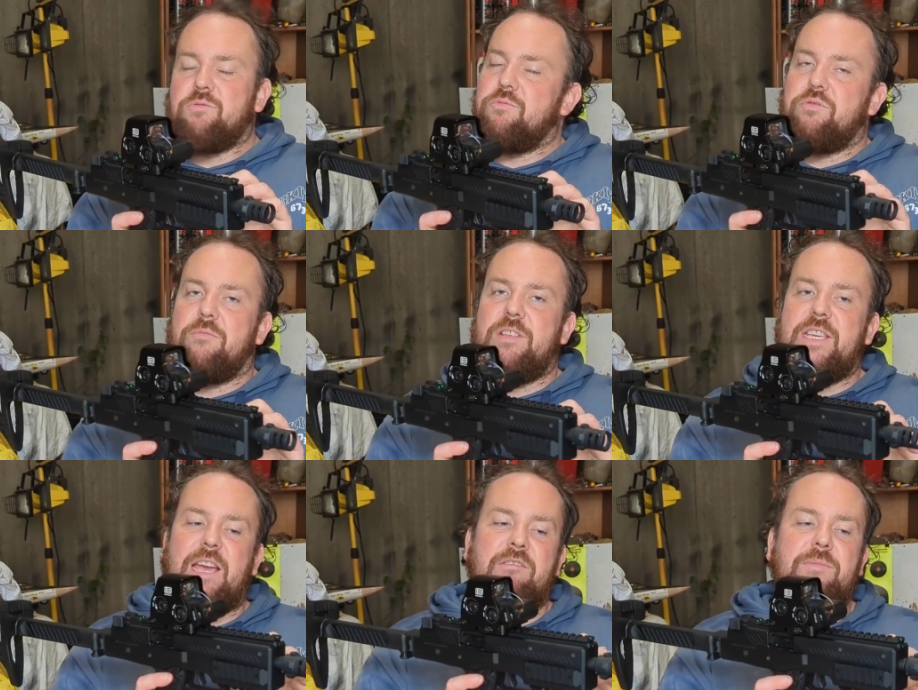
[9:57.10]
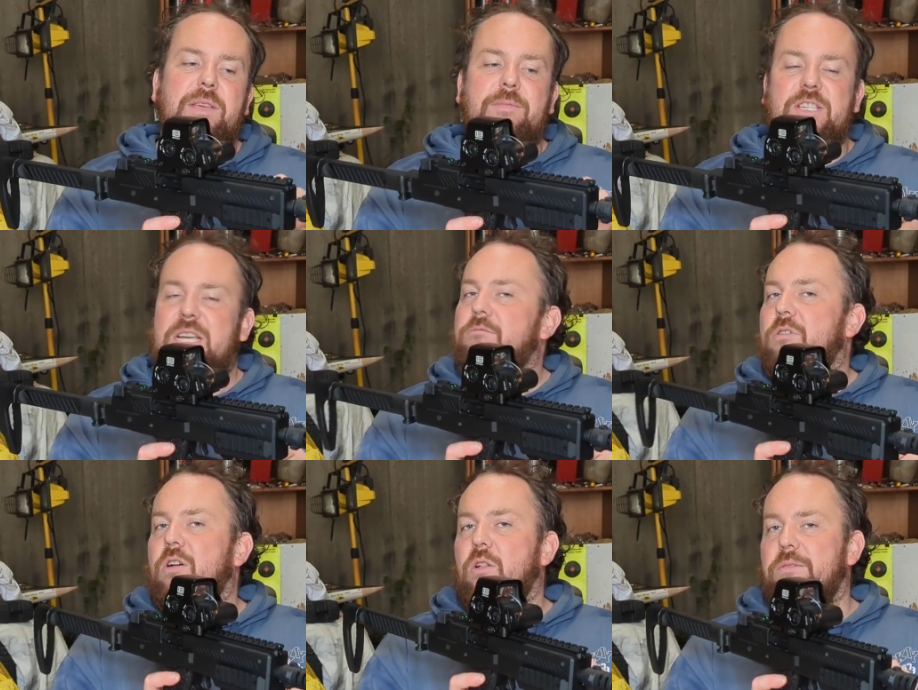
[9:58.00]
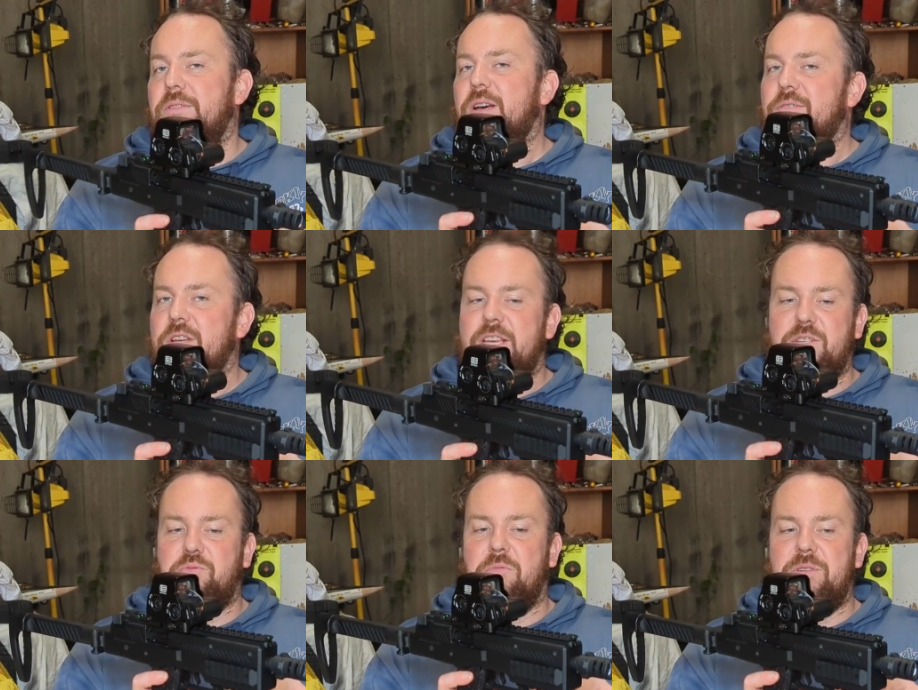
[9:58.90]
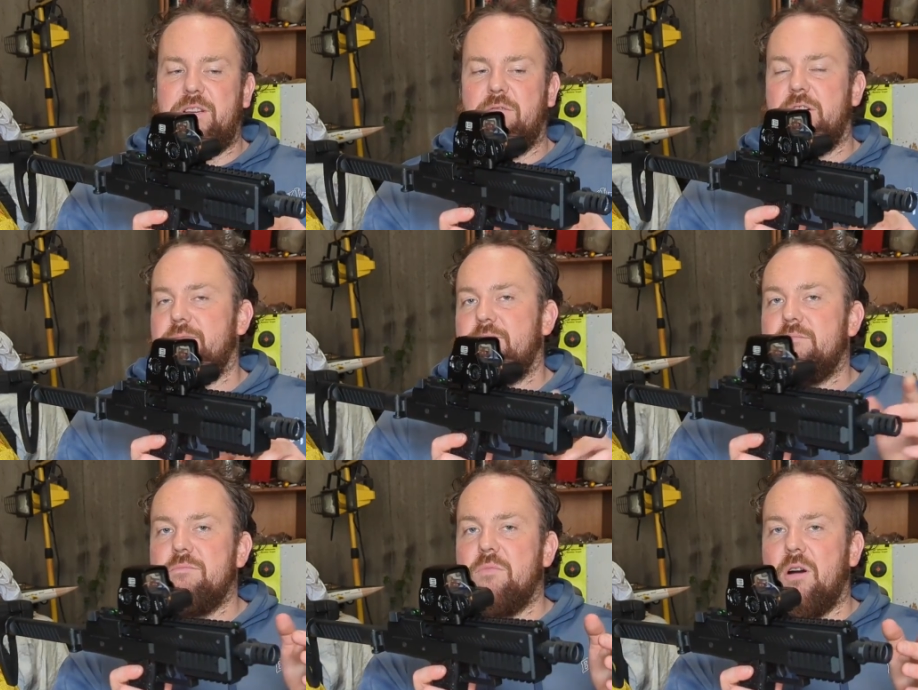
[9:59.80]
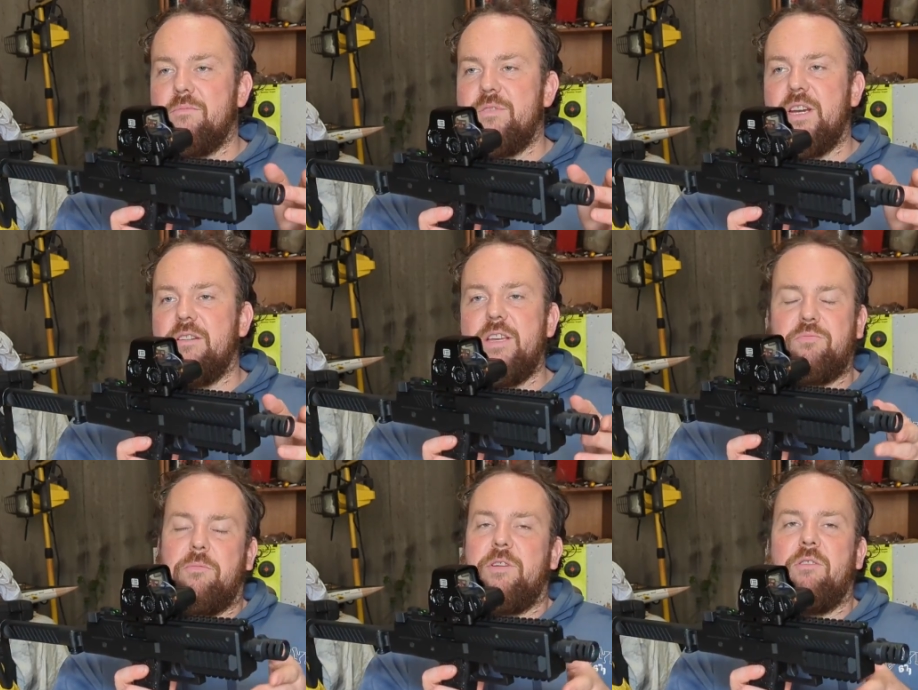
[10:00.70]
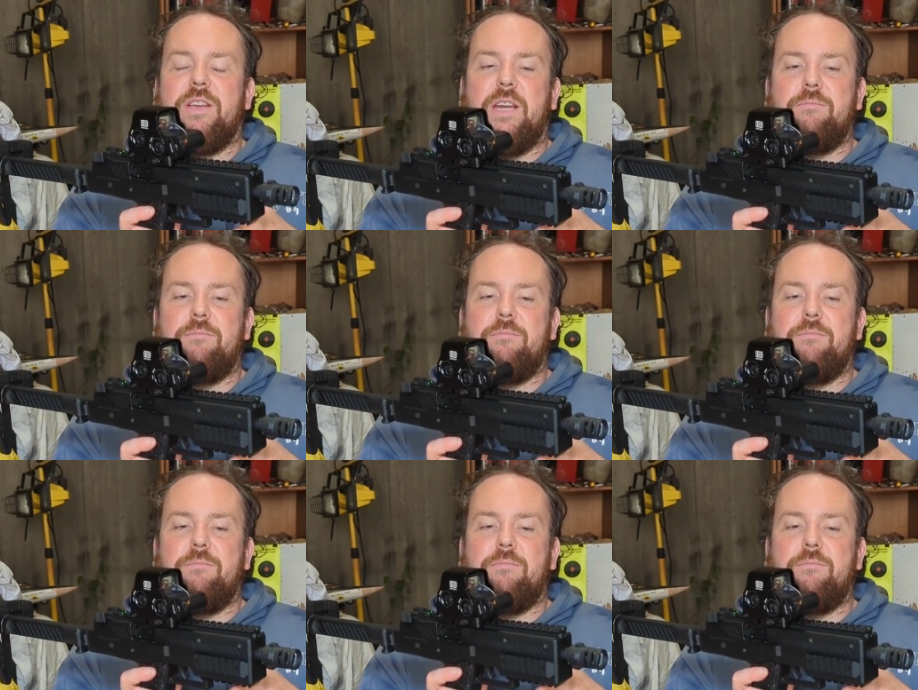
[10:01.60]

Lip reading: this would probably carry BBs out a lot further. It's probably quite, it's probably quite